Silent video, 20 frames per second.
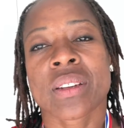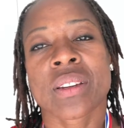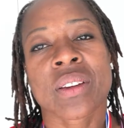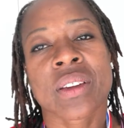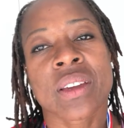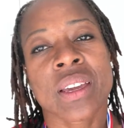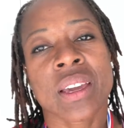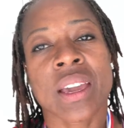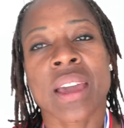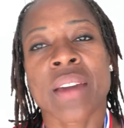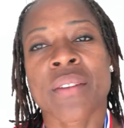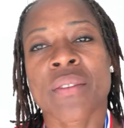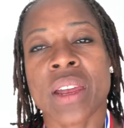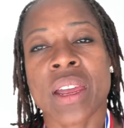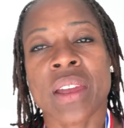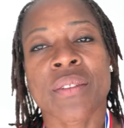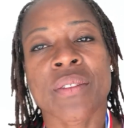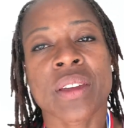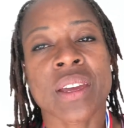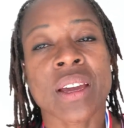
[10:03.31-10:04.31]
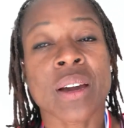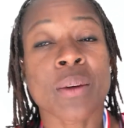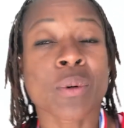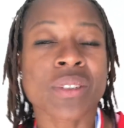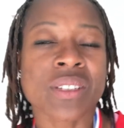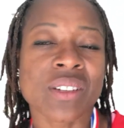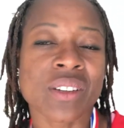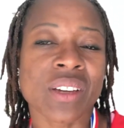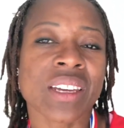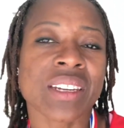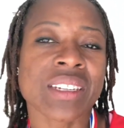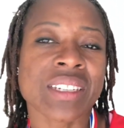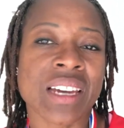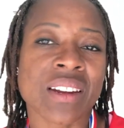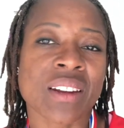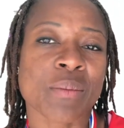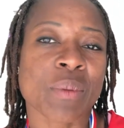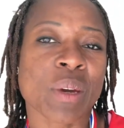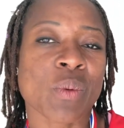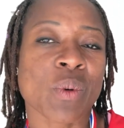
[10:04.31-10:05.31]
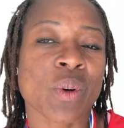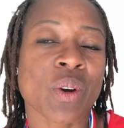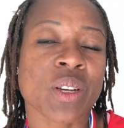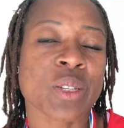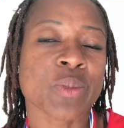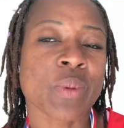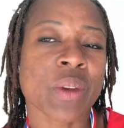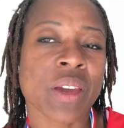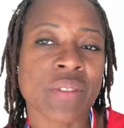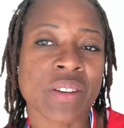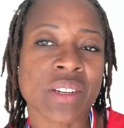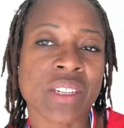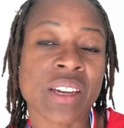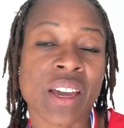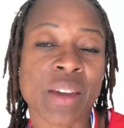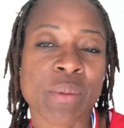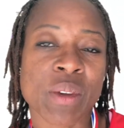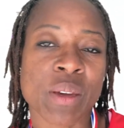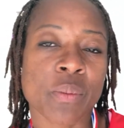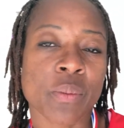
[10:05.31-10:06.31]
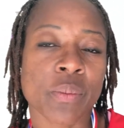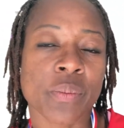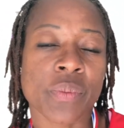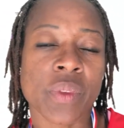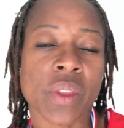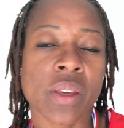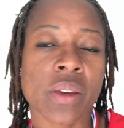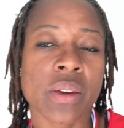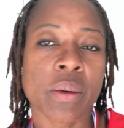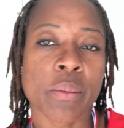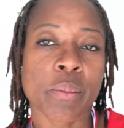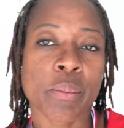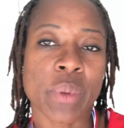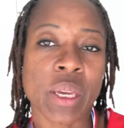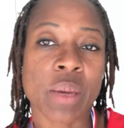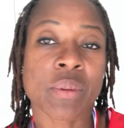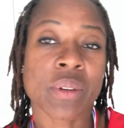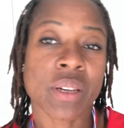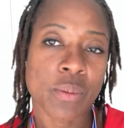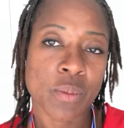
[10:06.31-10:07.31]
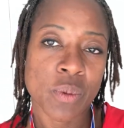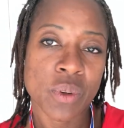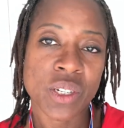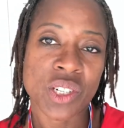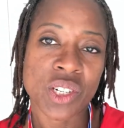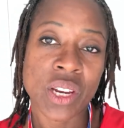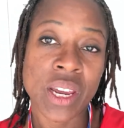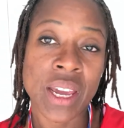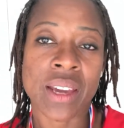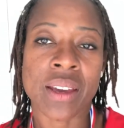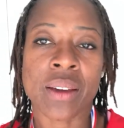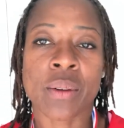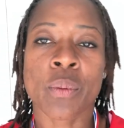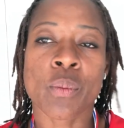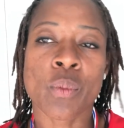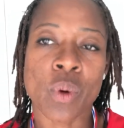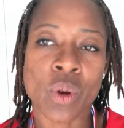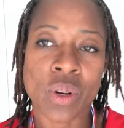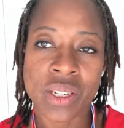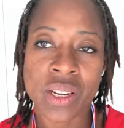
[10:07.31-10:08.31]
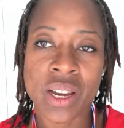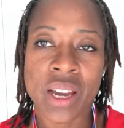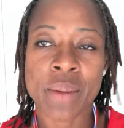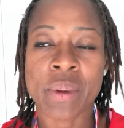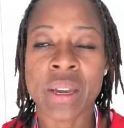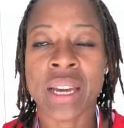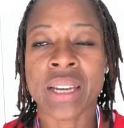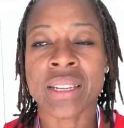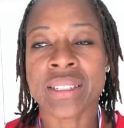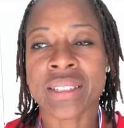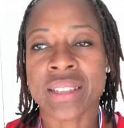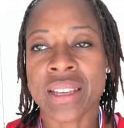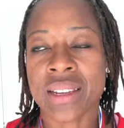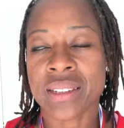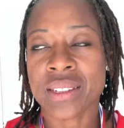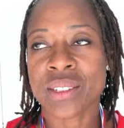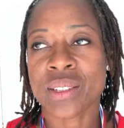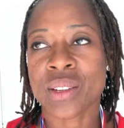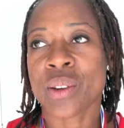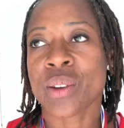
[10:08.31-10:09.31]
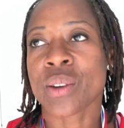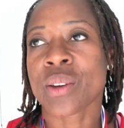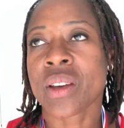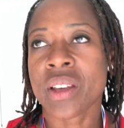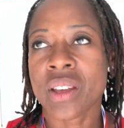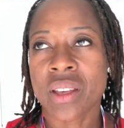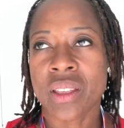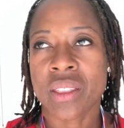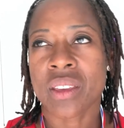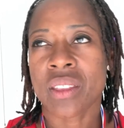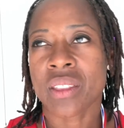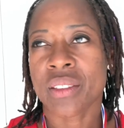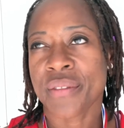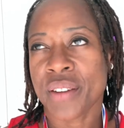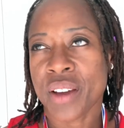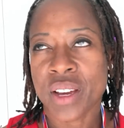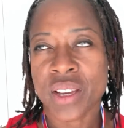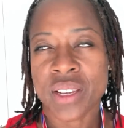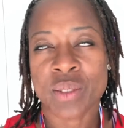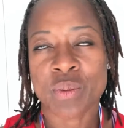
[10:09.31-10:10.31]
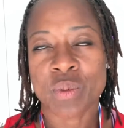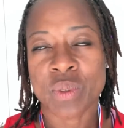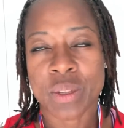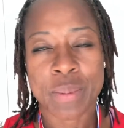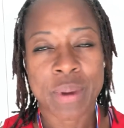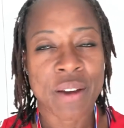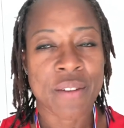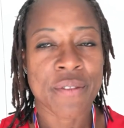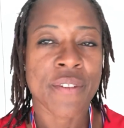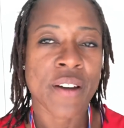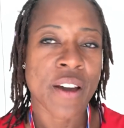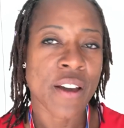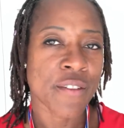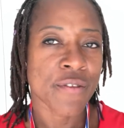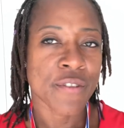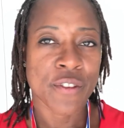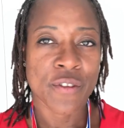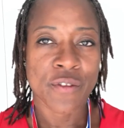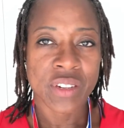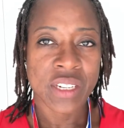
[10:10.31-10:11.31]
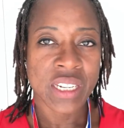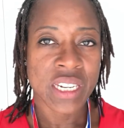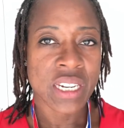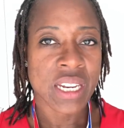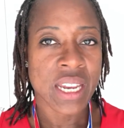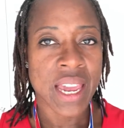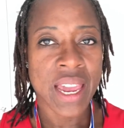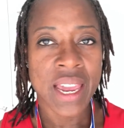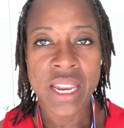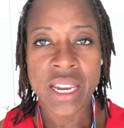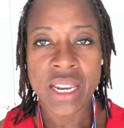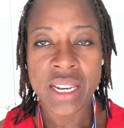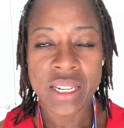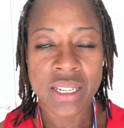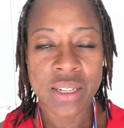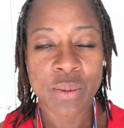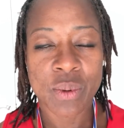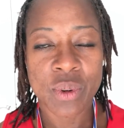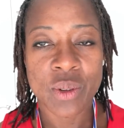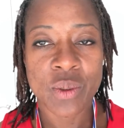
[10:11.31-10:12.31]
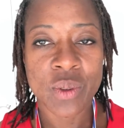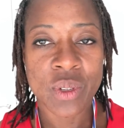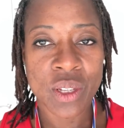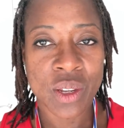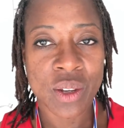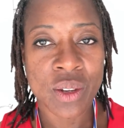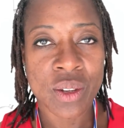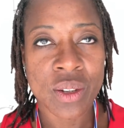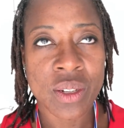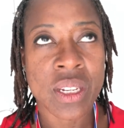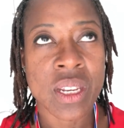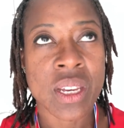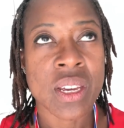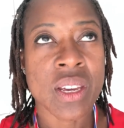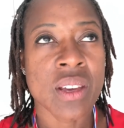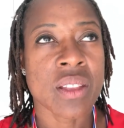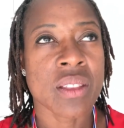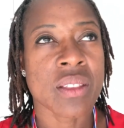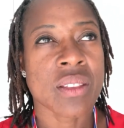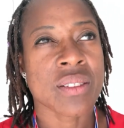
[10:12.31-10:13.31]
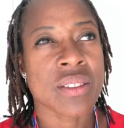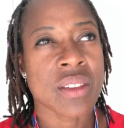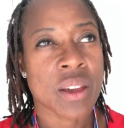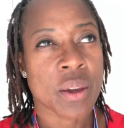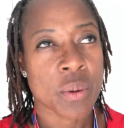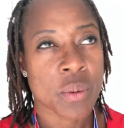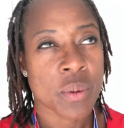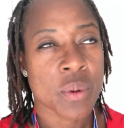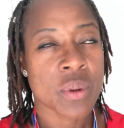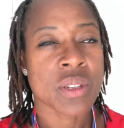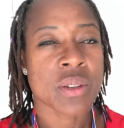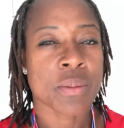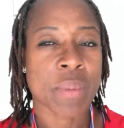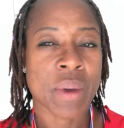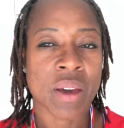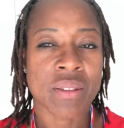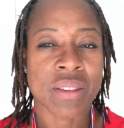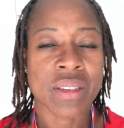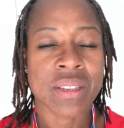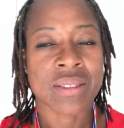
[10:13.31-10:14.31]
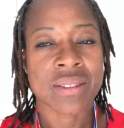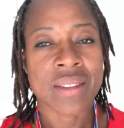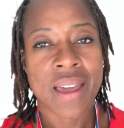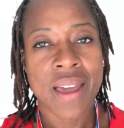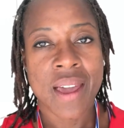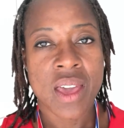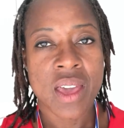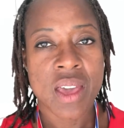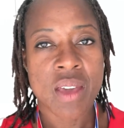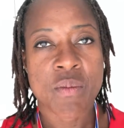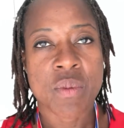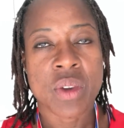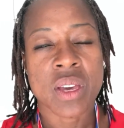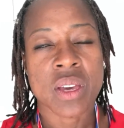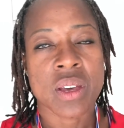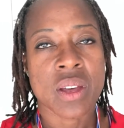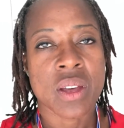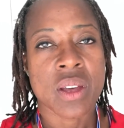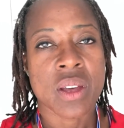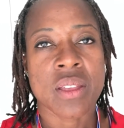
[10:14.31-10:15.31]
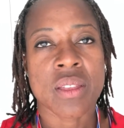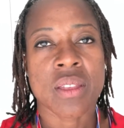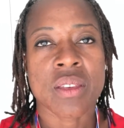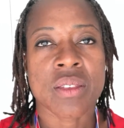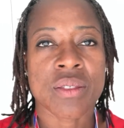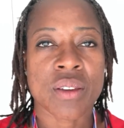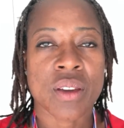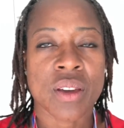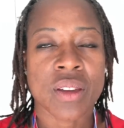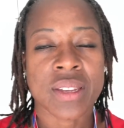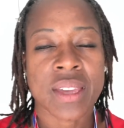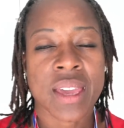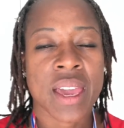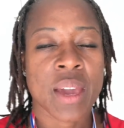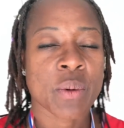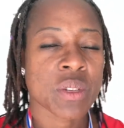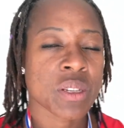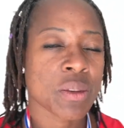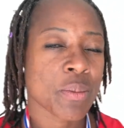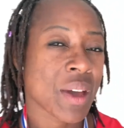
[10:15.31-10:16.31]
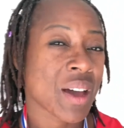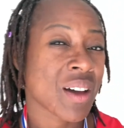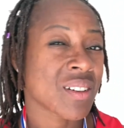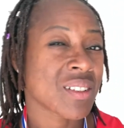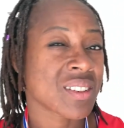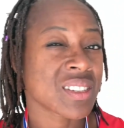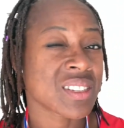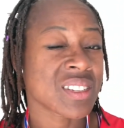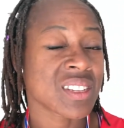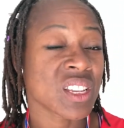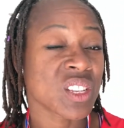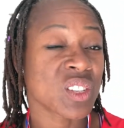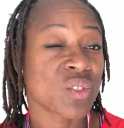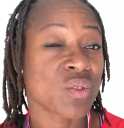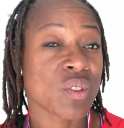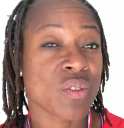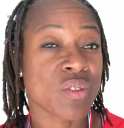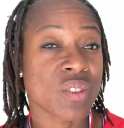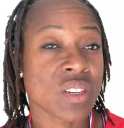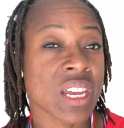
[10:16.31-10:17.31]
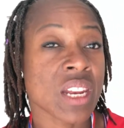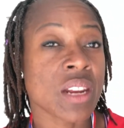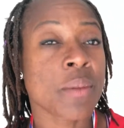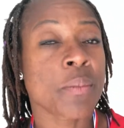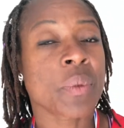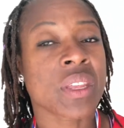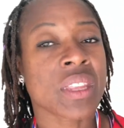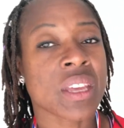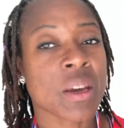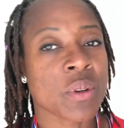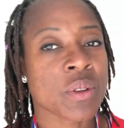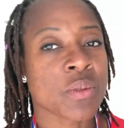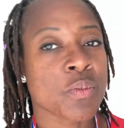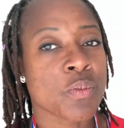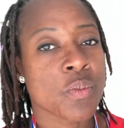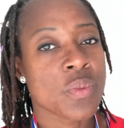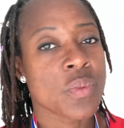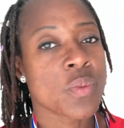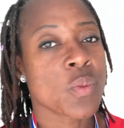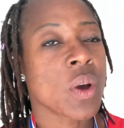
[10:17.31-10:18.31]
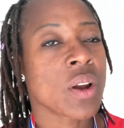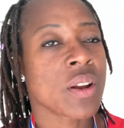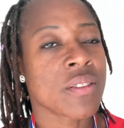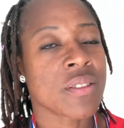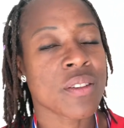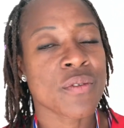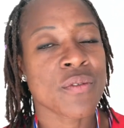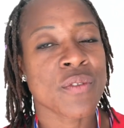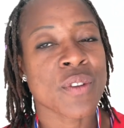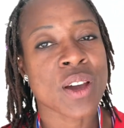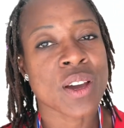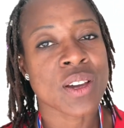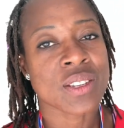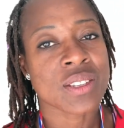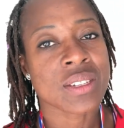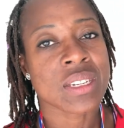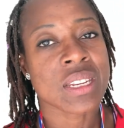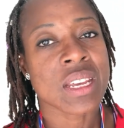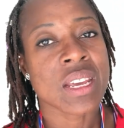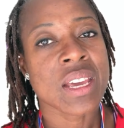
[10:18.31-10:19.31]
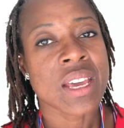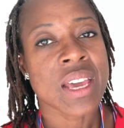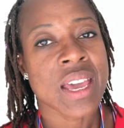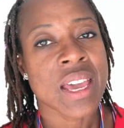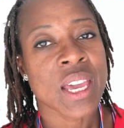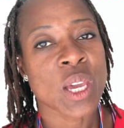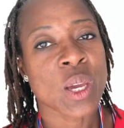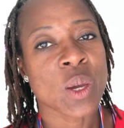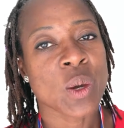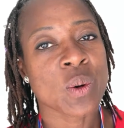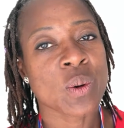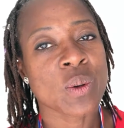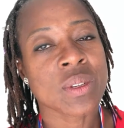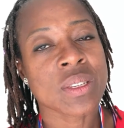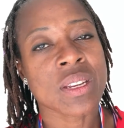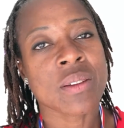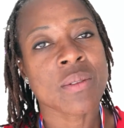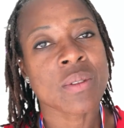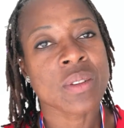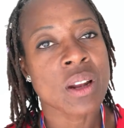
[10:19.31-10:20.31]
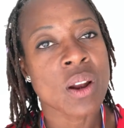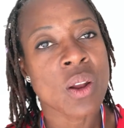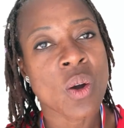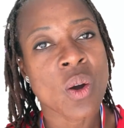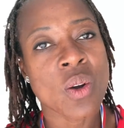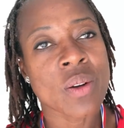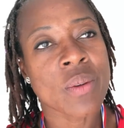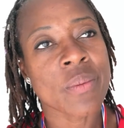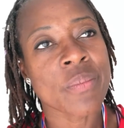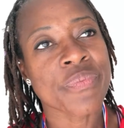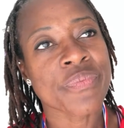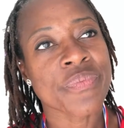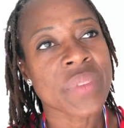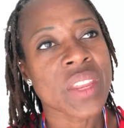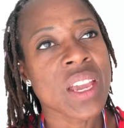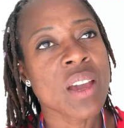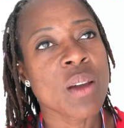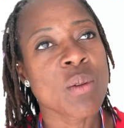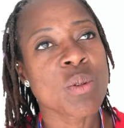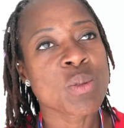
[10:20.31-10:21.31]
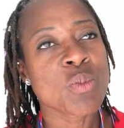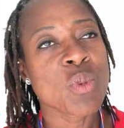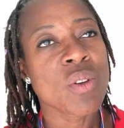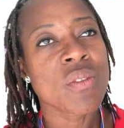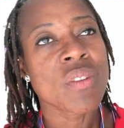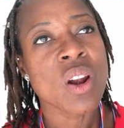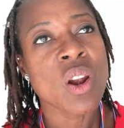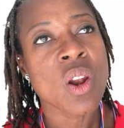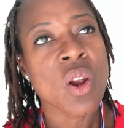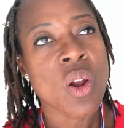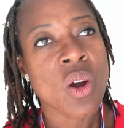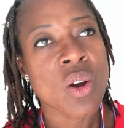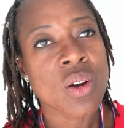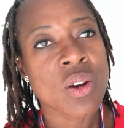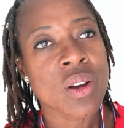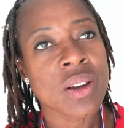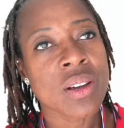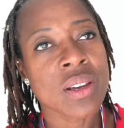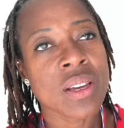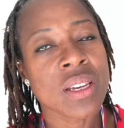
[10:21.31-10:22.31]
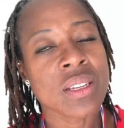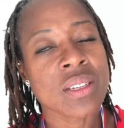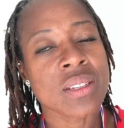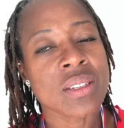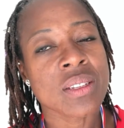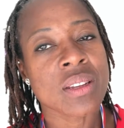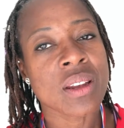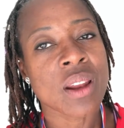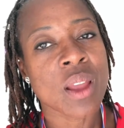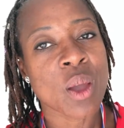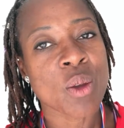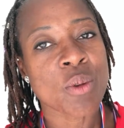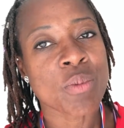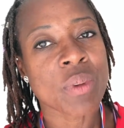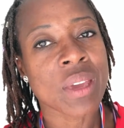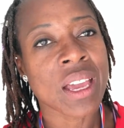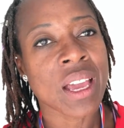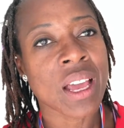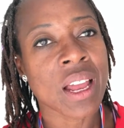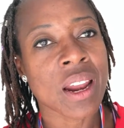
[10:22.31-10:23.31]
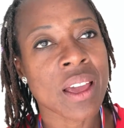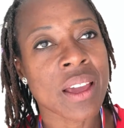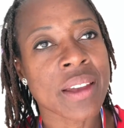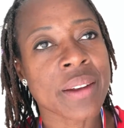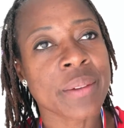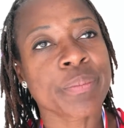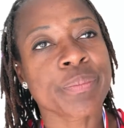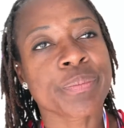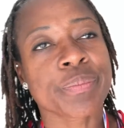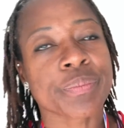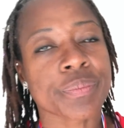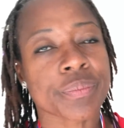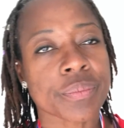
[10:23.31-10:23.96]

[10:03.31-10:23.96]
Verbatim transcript: I wasn't looking down at my watch, but every time it beeped I would check what time it had said. So I think the first was about 5:58, which was good. The second one was about the same. The third K was about 6:15, but that was one of the first hills, and it was more of a long slope incline.